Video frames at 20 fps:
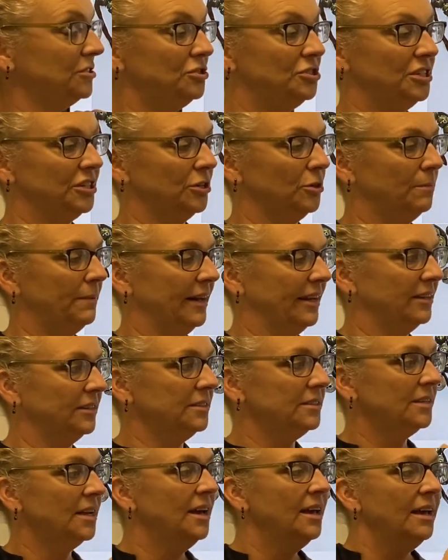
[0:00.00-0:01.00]
jingle bells,
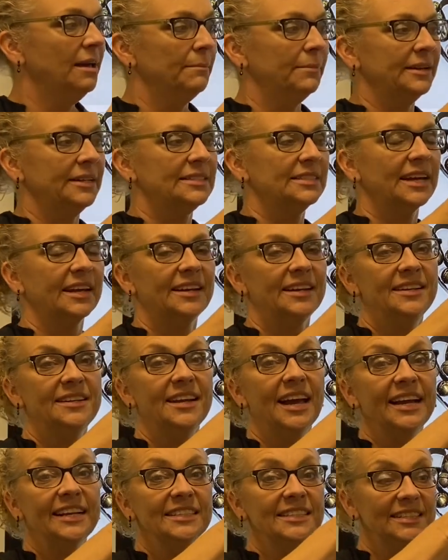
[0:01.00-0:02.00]
but it's got a
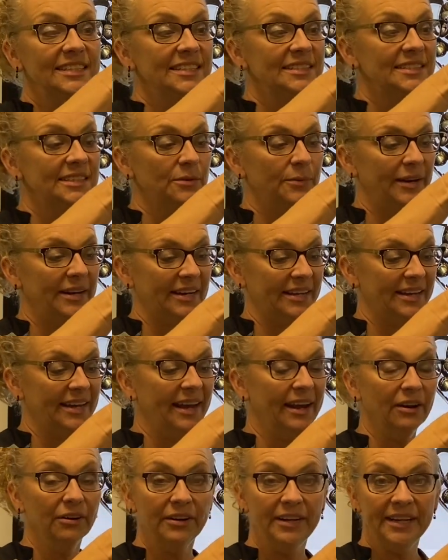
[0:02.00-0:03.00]
nice, easy way to
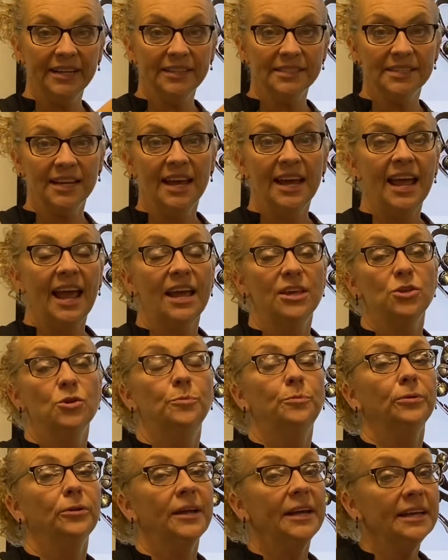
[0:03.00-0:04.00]
carry it, and you
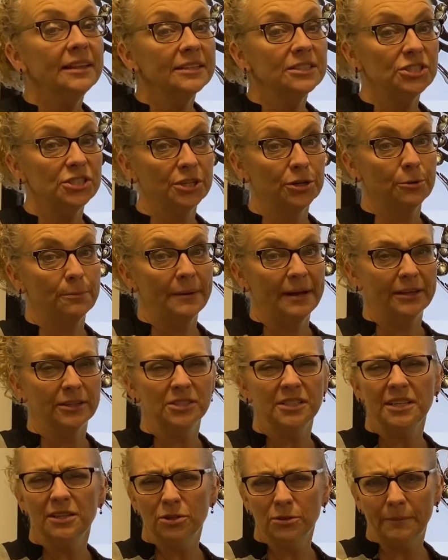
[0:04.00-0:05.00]
play the jingle bells
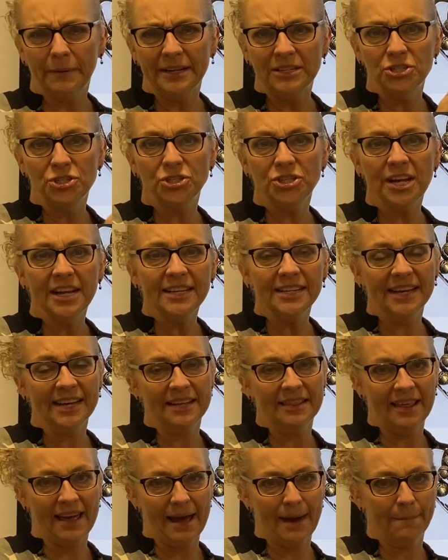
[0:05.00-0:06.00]
either by shaking
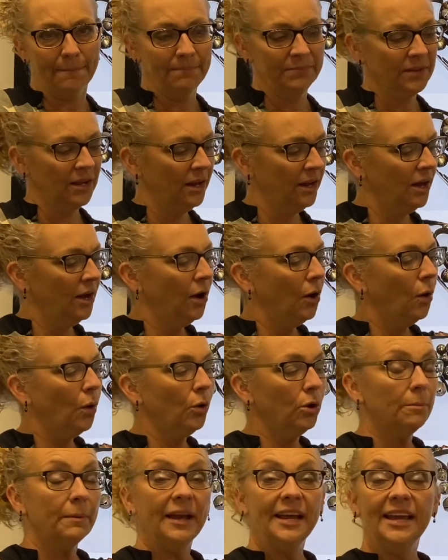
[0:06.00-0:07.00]
them or
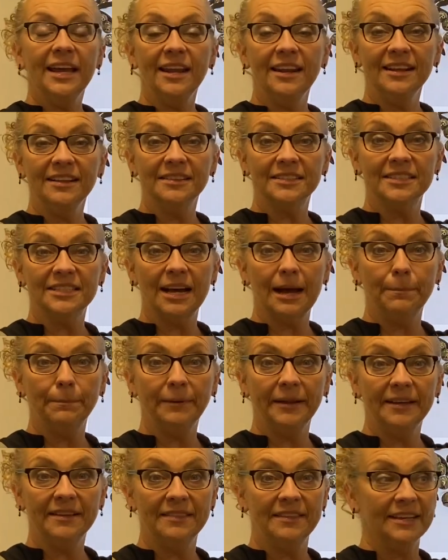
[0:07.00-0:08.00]
by hitting the top
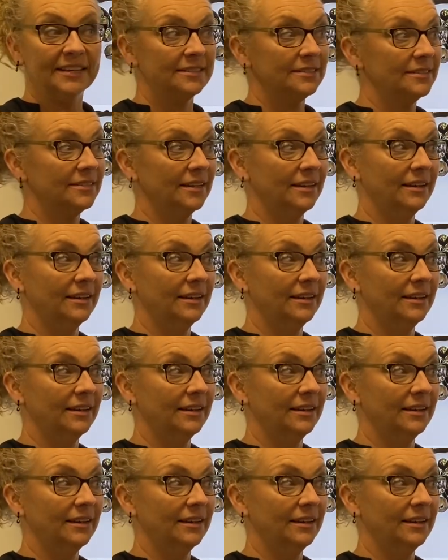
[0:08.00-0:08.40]
like this.